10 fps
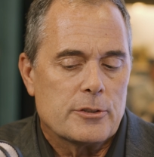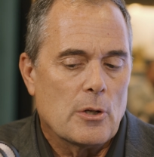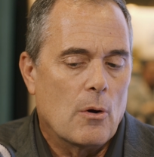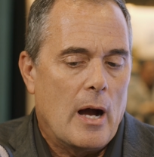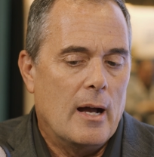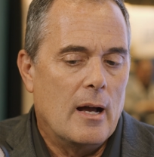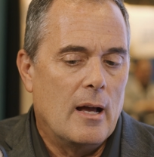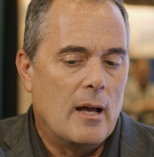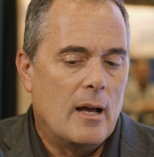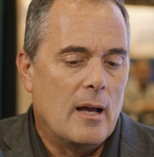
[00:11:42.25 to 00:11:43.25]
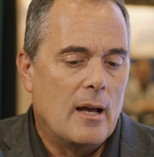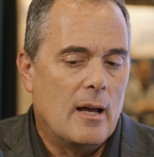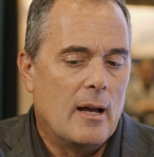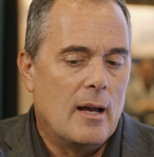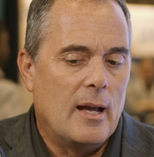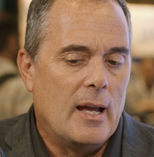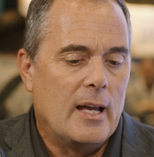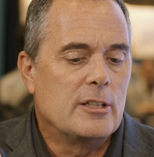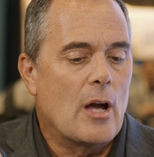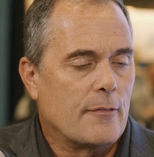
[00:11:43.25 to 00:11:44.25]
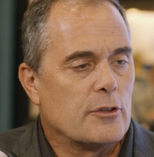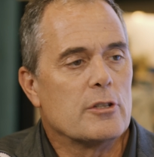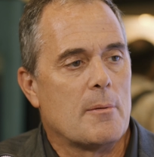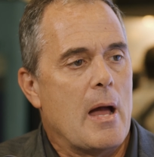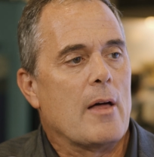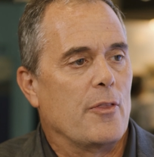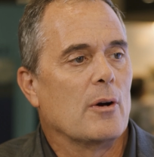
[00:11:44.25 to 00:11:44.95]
So you have to do your math